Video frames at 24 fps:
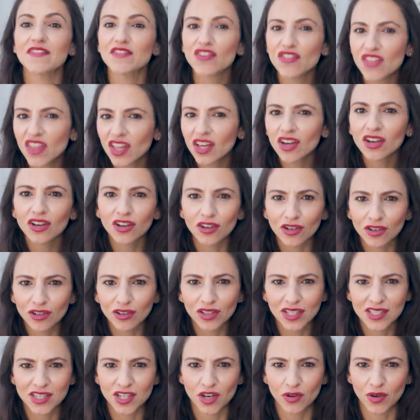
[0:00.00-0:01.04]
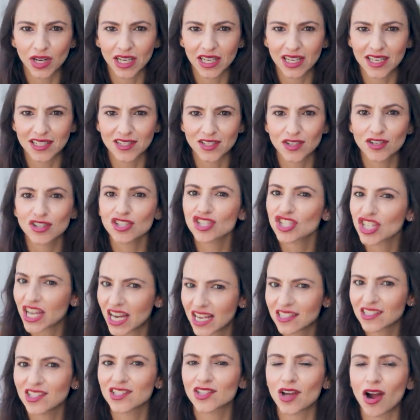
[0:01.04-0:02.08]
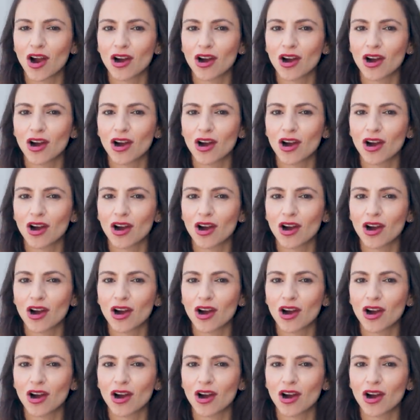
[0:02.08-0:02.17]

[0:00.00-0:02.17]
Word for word: If you think a girl is a great kisser, chances